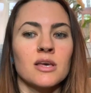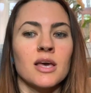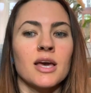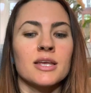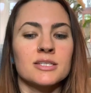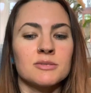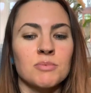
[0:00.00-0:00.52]

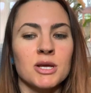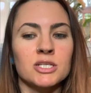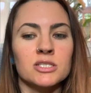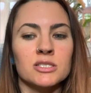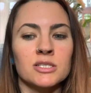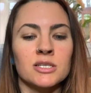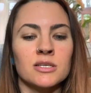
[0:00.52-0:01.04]
and
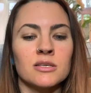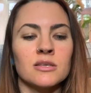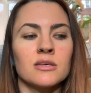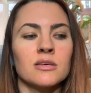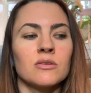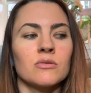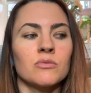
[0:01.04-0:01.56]
especially
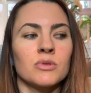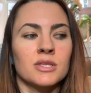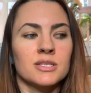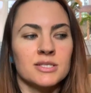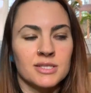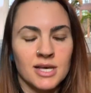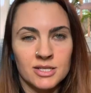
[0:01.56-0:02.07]
with
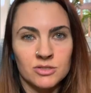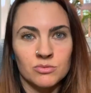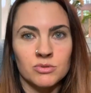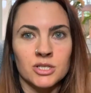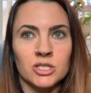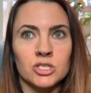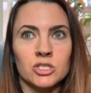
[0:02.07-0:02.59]
this last
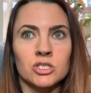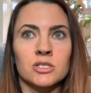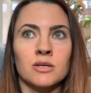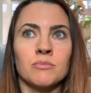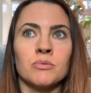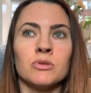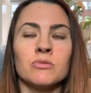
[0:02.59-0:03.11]

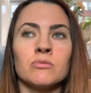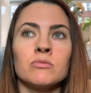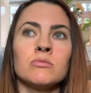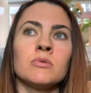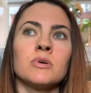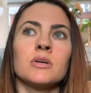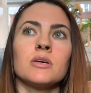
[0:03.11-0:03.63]
relationship.
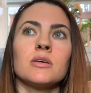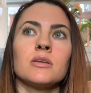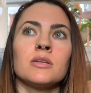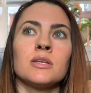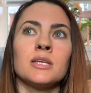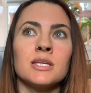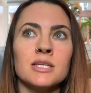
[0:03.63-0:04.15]
You
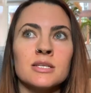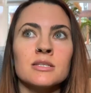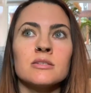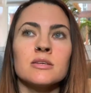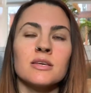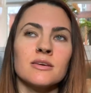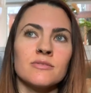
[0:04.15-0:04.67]
need
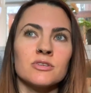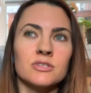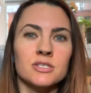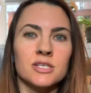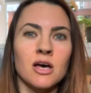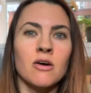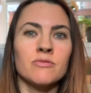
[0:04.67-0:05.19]
to give
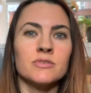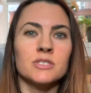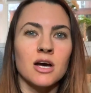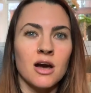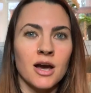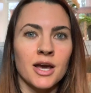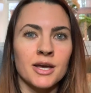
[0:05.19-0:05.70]
yourself
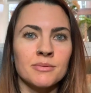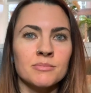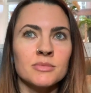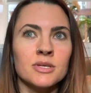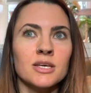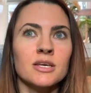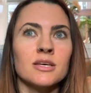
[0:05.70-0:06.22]
time
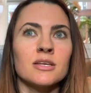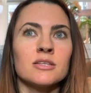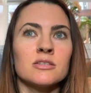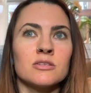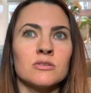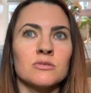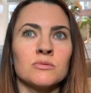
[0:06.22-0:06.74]

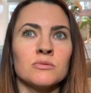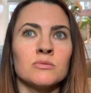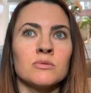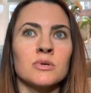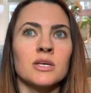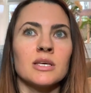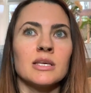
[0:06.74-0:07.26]

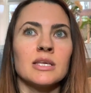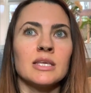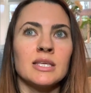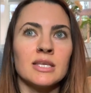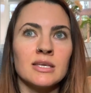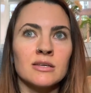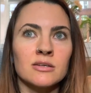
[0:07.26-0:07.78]
to
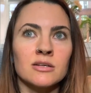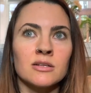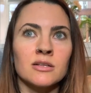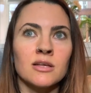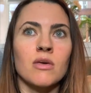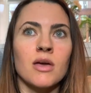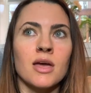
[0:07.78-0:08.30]

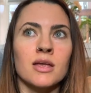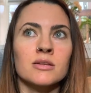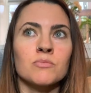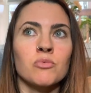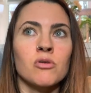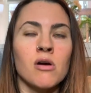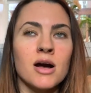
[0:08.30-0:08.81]
heal and
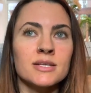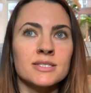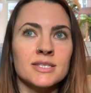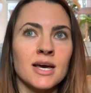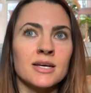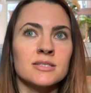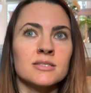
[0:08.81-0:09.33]

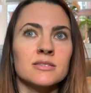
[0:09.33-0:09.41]
process